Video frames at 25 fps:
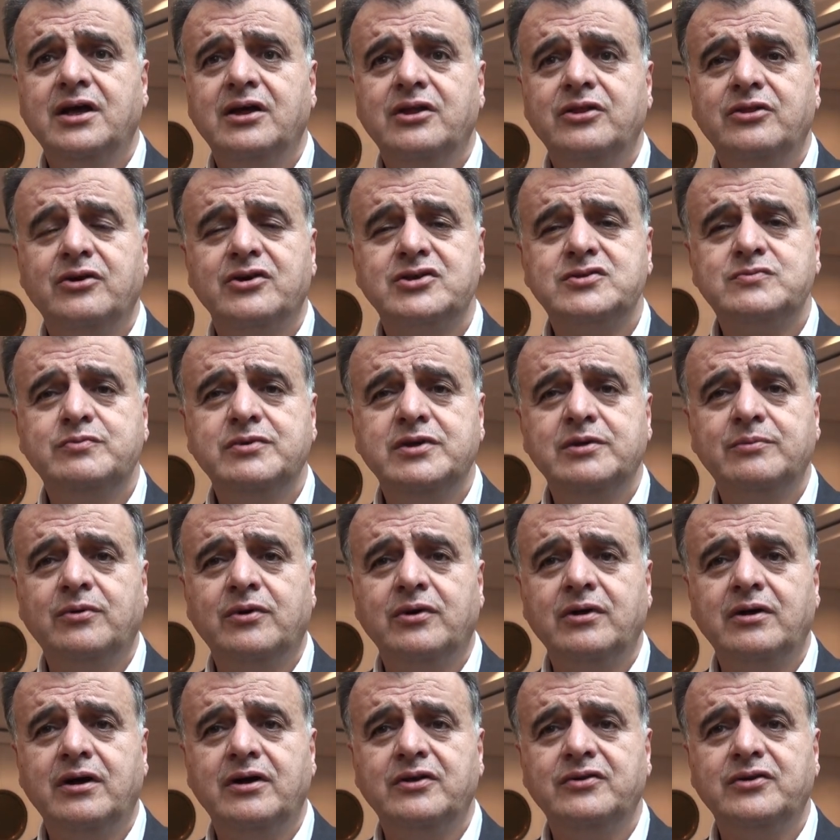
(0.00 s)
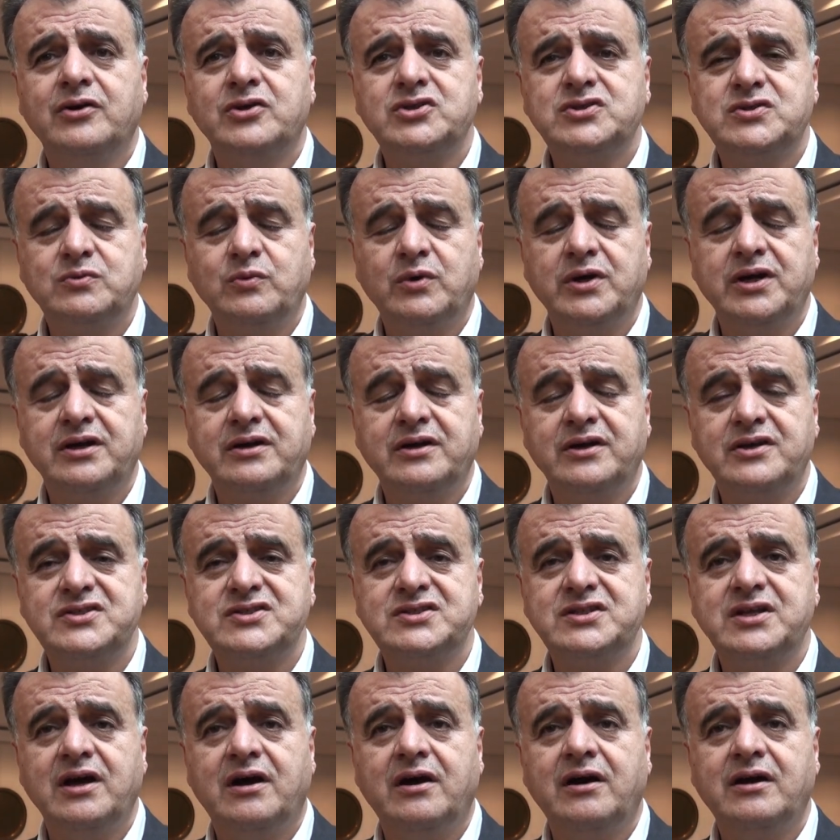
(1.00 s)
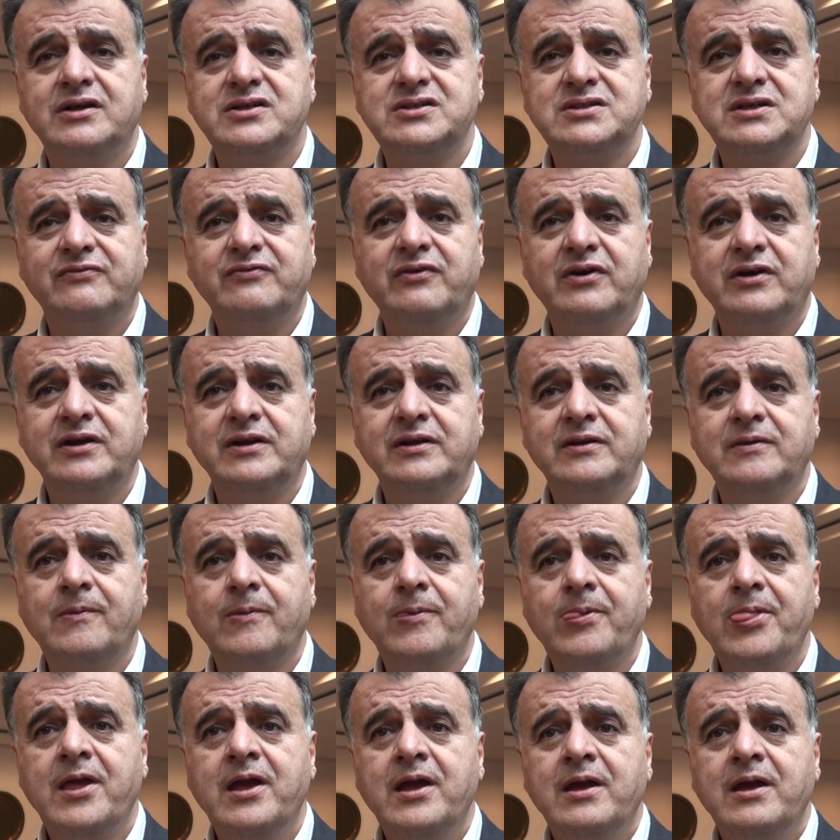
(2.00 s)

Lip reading: Those people, those workers, they are suffering